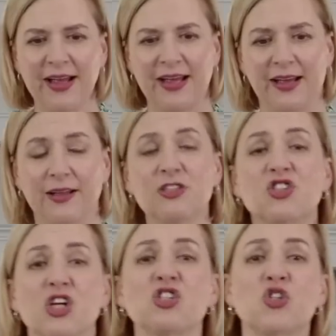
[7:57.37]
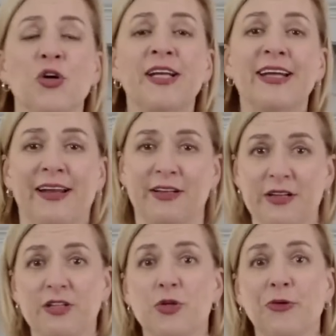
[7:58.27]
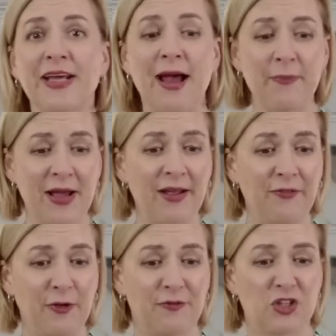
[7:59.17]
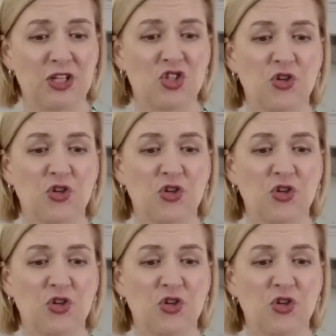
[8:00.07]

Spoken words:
It's just joined in. To recap, if you've just